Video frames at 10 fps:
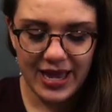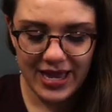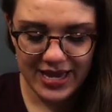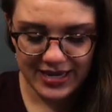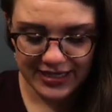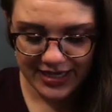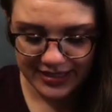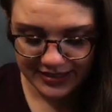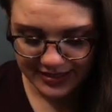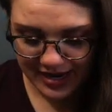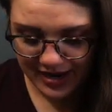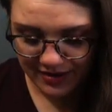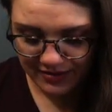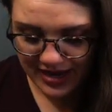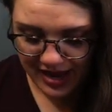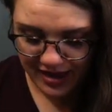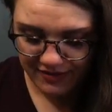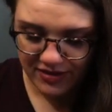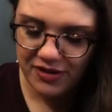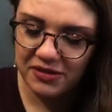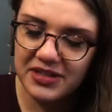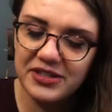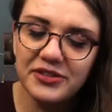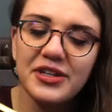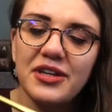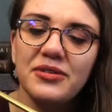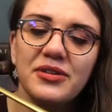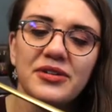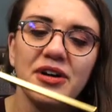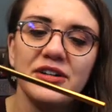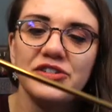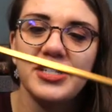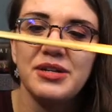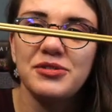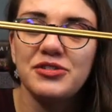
And inside we have, oh, these are cute. They're heart-shaped